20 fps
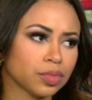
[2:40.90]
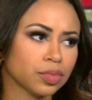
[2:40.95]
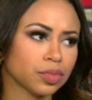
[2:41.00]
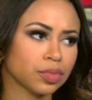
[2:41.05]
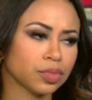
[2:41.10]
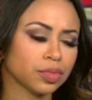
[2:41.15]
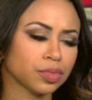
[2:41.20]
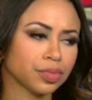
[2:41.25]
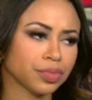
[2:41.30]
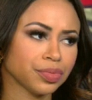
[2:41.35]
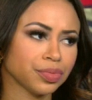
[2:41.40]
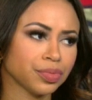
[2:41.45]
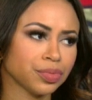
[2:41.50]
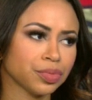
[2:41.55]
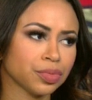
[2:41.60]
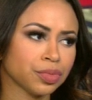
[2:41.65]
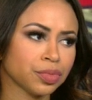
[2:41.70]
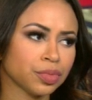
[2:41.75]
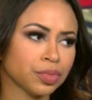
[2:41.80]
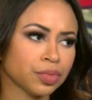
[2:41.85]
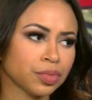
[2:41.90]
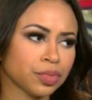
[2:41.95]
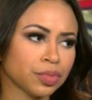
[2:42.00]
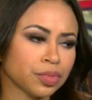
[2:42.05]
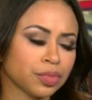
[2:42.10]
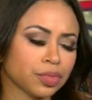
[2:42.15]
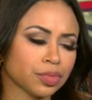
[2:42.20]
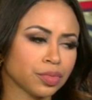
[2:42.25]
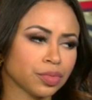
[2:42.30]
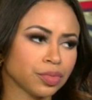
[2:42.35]

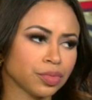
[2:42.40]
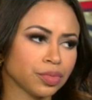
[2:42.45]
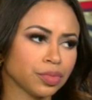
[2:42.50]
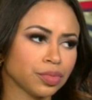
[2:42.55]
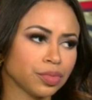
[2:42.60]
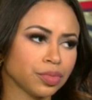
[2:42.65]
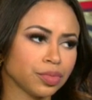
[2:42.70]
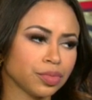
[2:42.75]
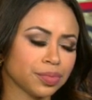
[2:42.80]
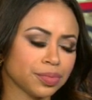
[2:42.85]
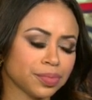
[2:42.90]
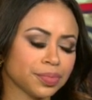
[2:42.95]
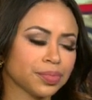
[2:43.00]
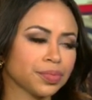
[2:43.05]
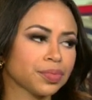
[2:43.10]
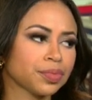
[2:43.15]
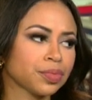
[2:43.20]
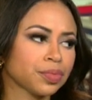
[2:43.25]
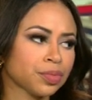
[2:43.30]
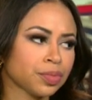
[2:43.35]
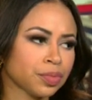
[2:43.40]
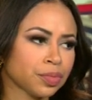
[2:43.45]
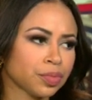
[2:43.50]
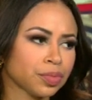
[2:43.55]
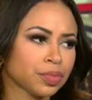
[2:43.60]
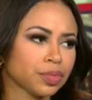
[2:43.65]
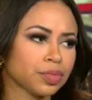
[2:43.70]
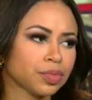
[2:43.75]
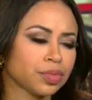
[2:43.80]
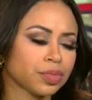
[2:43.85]

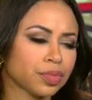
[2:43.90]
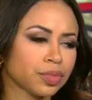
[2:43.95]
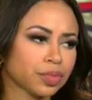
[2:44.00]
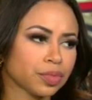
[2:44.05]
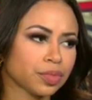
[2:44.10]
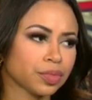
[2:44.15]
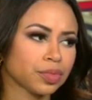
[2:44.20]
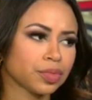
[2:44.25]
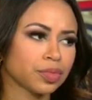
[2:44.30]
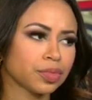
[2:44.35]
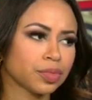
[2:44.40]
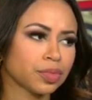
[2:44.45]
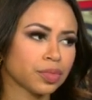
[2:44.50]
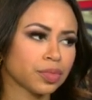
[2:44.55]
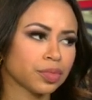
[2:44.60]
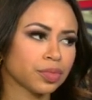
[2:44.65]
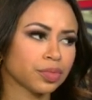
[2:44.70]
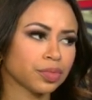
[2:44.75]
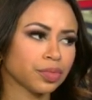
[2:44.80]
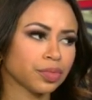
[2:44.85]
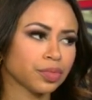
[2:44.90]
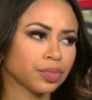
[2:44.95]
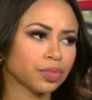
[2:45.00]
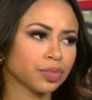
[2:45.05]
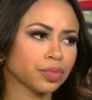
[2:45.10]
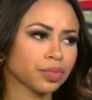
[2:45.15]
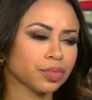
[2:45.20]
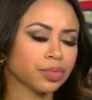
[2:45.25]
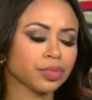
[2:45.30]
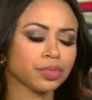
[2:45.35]

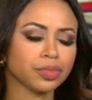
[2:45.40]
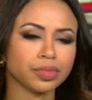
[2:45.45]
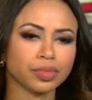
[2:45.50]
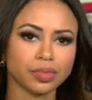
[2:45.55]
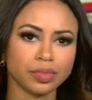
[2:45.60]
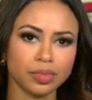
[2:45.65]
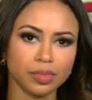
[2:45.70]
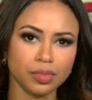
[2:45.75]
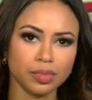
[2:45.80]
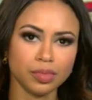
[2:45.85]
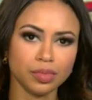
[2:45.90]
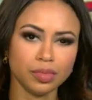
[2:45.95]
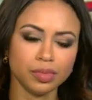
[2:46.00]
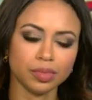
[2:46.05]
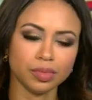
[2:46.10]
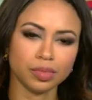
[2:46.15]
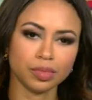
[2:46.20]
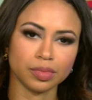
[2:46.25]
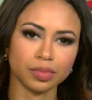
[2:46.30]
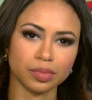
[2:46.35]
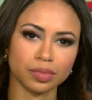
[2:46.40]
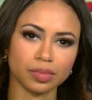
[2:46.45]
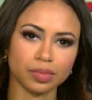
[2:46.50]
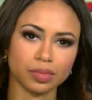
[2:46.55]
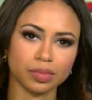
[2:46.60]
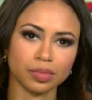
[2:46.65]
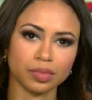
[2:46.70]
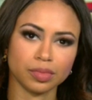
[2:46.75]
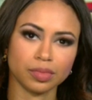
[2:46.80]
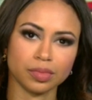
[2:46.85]

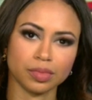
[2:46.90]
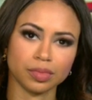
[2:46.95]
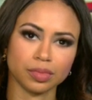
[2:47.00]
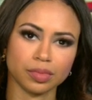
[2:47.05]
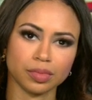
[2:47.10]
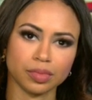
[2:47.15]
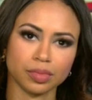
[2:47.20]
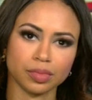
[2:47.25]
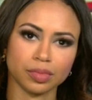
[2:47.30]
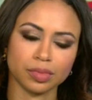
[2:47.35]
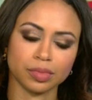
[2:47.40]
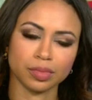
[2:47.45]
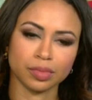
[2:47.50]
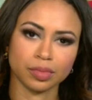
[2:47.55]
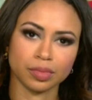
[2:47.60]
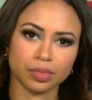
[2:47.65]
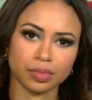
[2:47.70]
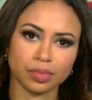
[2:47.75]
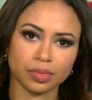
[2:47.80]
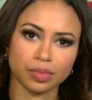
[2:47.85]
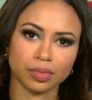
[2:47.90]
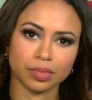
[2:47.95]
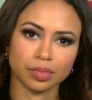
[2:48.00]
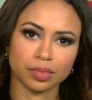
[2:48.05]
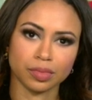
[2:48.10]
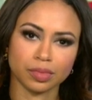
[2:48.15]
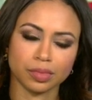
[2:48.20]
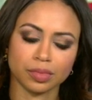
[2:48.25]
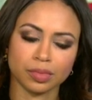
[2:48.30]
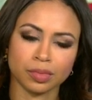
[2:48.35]

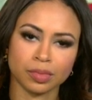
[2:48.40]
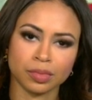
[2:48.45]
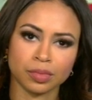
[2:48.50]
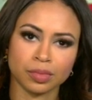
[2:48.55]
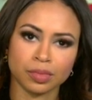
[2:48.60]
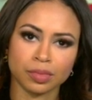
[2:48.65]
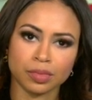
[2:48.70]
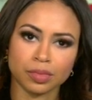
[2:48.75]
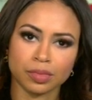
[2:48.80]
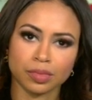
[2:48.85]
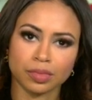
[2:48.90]
The person shown says nothing.